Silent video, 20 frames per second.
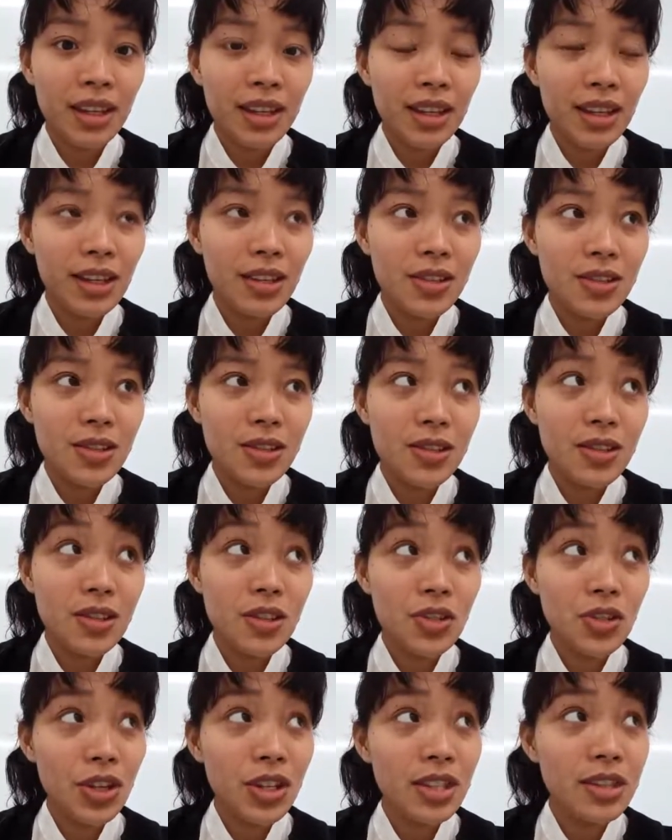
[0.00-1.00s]
It's
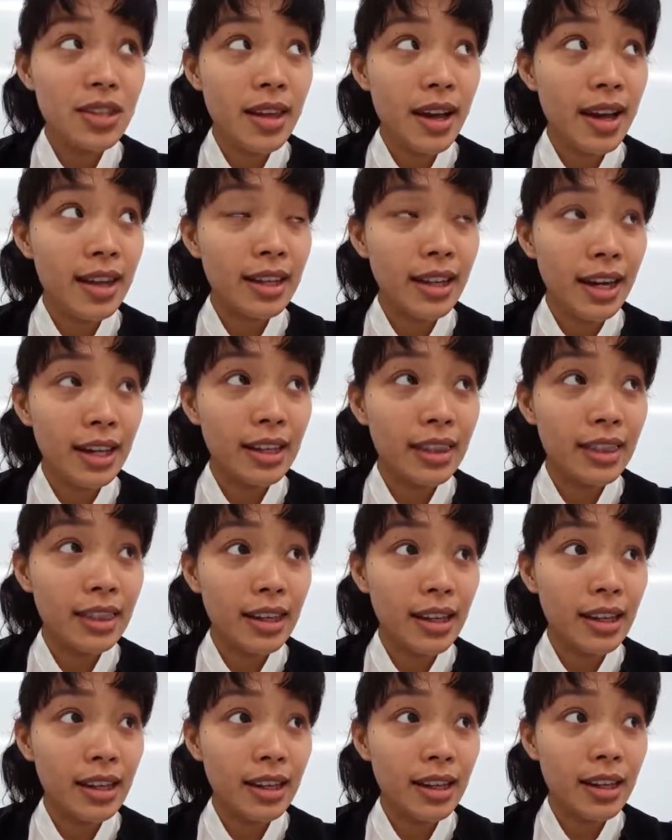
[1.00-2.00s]
just that I
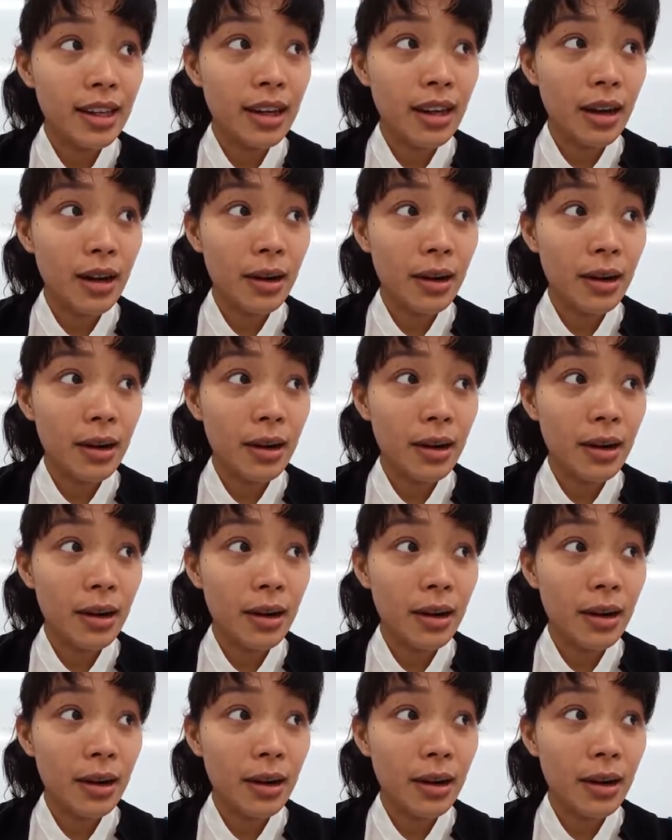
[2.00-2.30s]
think,